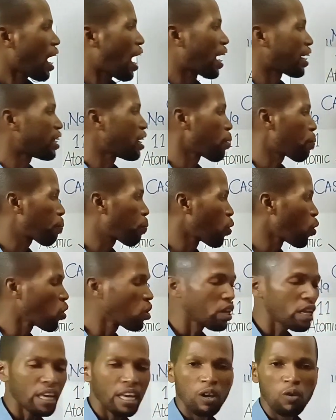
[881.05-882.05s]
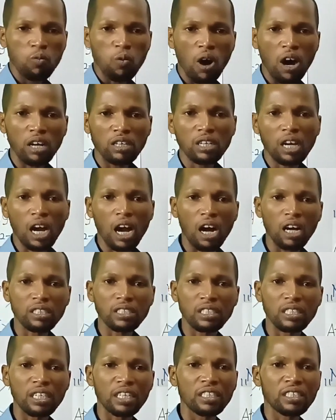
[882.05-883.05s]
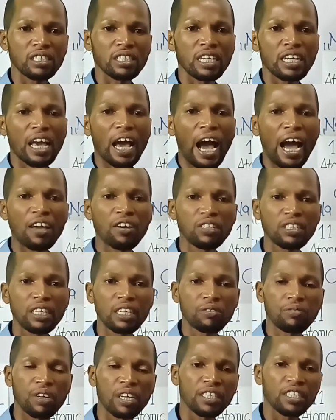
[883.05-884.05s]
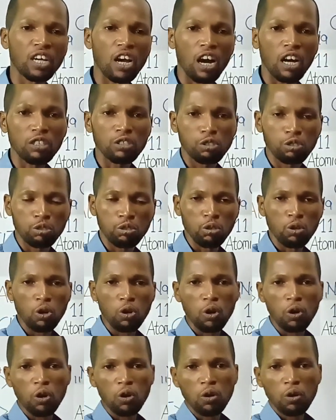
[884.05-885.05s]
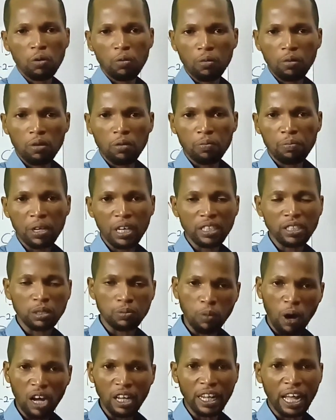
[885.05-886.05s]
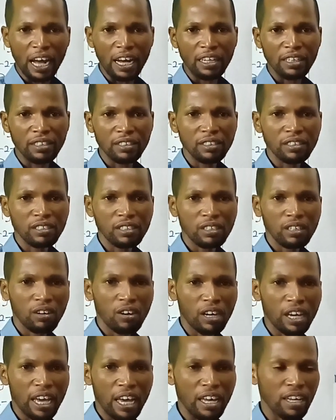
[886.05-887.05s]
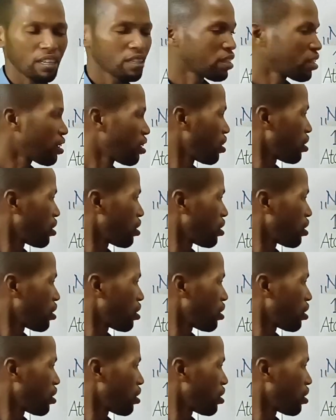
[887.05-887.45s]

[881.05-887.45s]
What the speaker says: And a pull inward causes the ionic radius to be smaller. Okay?